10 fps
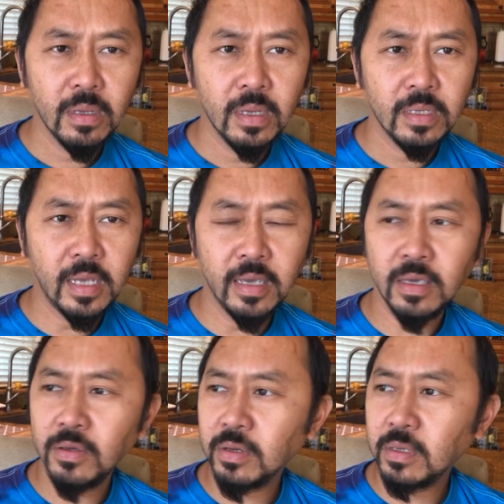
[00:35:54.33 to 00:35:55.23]
taking
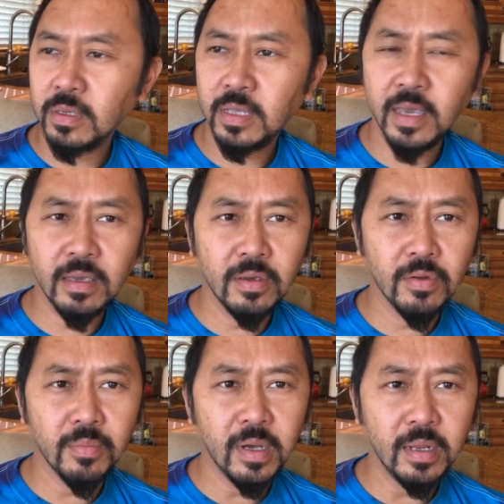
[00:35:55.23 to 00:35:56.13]
your
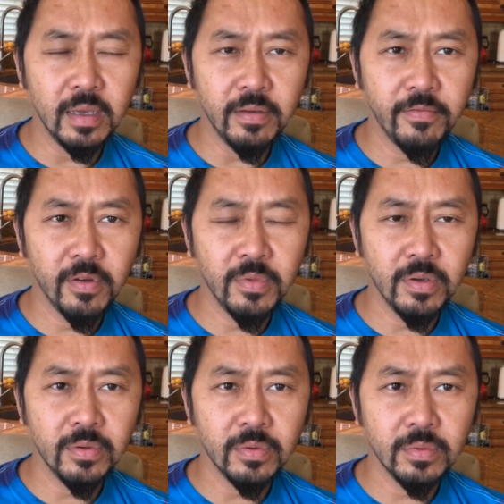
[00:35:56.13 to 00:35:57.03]
money from you,
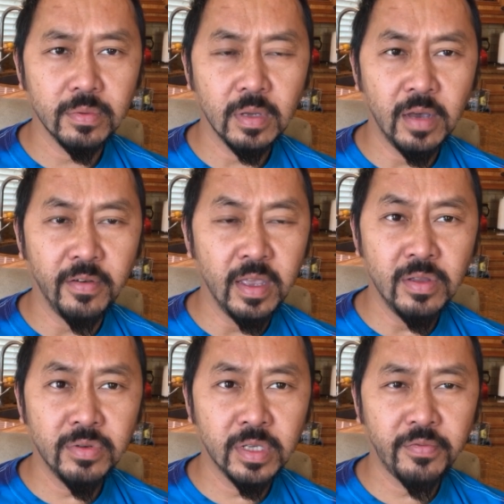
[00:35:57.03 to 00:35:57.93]
an
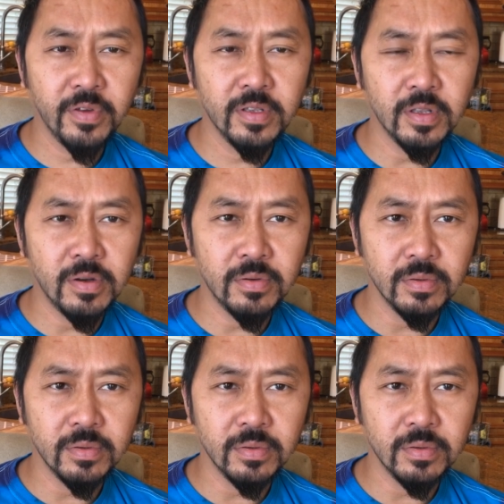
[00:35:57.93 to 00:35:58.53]
interest-free loan